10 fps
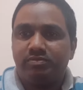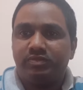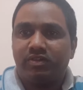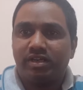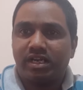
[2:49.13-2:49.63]

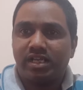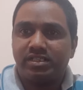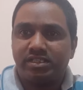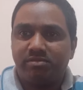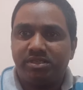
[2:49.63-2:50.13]
our
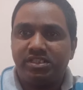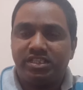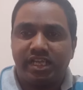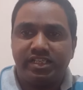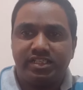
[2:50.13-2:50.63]
classes are being
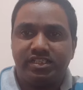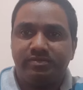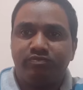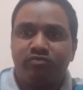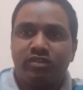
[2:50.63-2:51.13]
changed
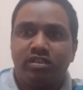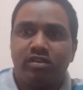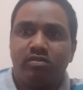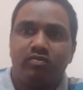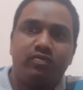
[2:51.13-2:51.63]

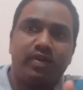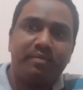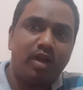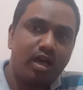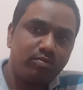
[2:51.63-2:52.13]
now from
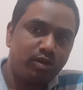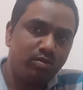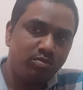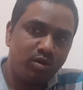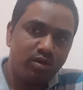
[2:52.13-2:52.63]
normal
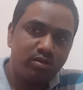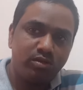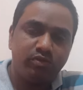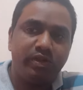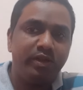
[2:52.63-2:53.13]
mode to
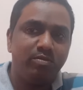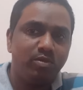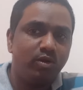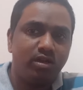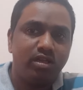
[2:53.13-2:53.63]
video
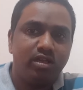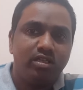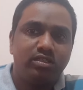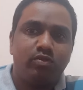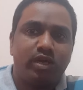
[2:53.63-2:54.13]
mode.
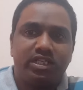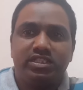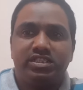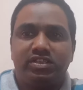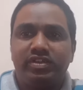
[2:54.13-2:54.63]
So what is
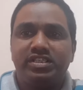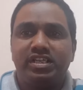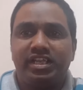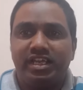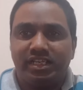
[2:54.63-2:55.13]
the
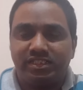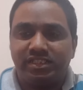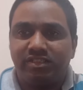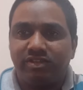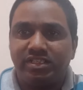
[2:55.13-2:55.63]
situation here?
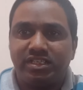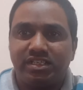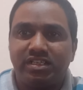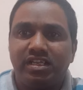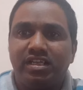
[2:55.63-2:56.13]

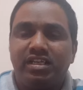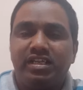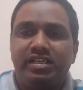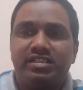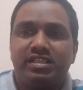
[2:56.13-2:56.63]
Situation
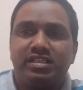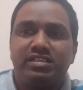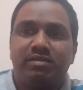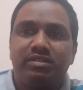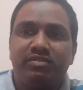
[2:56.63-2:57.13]
is
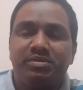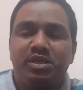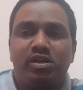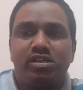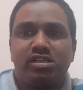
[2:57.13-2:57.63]
something
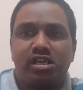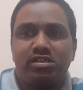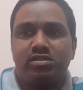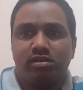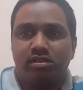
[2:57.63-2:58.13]
beyond our
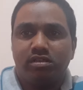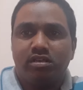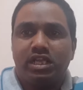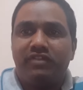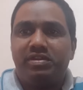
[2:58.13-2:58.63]
control.
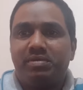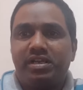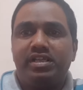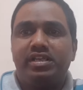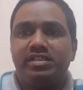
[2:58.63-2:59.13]

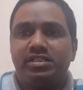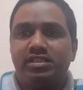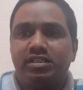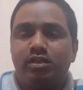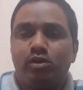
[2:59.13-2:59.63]
Everybody is
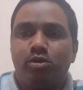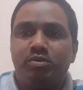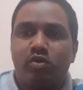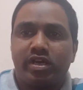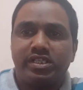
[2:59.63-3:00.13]
home
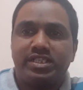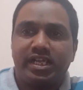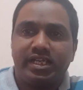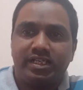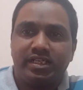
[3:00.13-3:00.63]

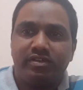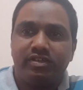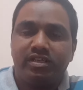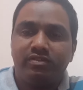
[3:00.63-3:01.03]
quarantined. We